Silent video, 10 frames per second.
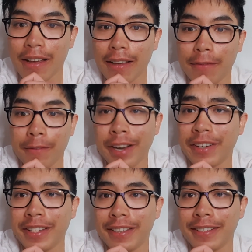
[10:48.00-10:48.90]

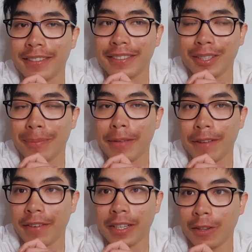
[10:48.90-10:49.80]
very to be
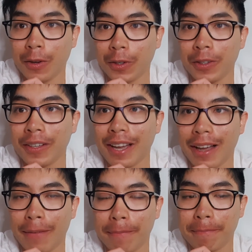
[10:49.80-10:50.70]
very low.
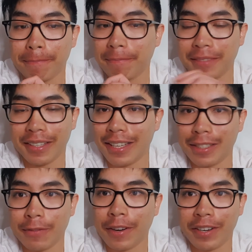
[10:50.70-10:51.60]
Um, it's
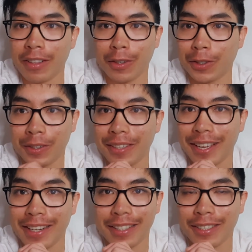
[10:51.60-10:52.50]
very low
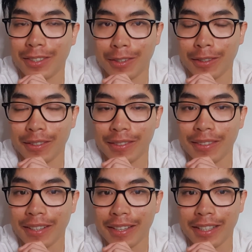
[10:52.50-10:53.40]
and it's not
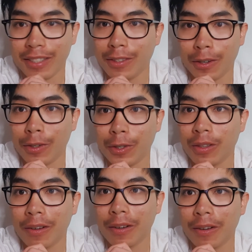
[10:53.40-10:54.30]
it's not a good
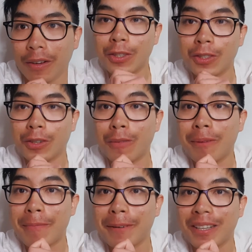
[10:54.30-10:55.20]
look. Also
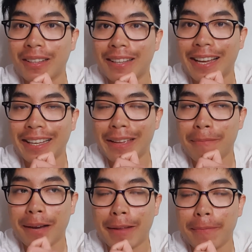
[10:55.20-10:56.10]
remember like it
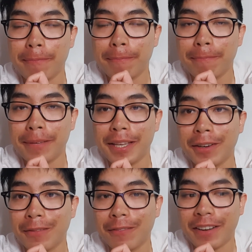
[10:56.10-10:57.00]
might be
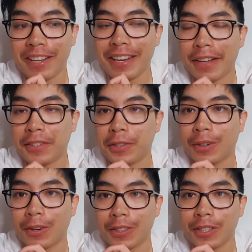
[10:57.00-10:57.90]
very natural
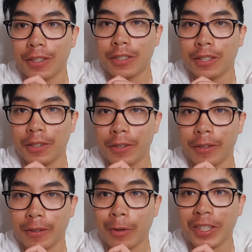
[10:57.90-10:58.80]
also to
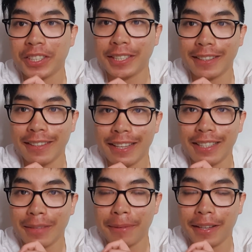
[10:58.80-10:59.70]
question
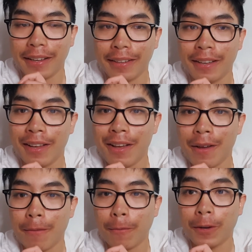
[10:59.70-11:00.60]
things and be like,
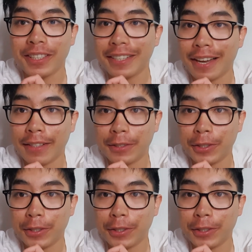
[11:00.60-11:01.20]
what did I do